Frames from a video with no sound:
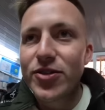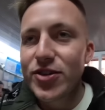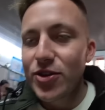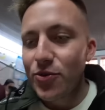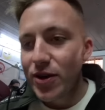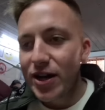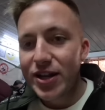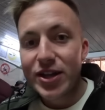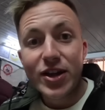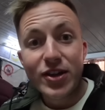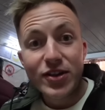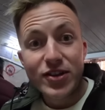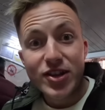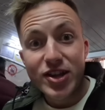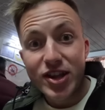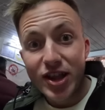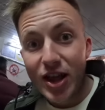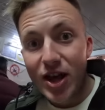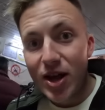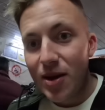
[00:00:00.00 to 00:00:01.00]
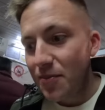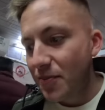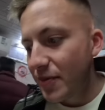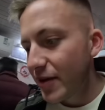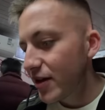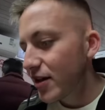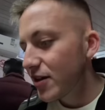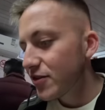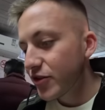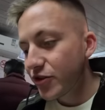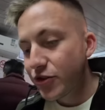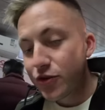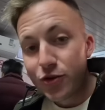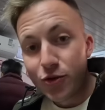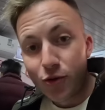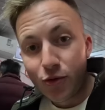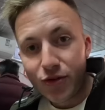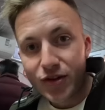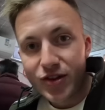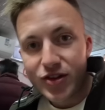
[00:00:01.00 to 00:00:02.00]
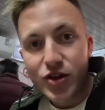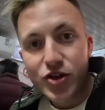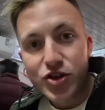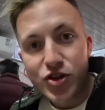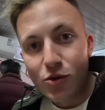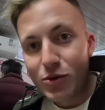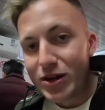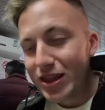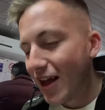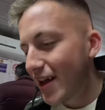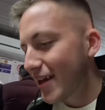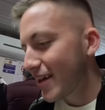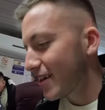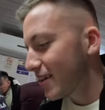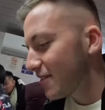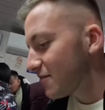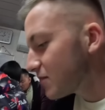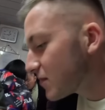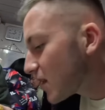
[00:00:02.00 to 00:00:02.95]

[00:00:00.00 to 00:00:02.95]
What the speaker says: so we're gonna slurp the noodles to show we like it.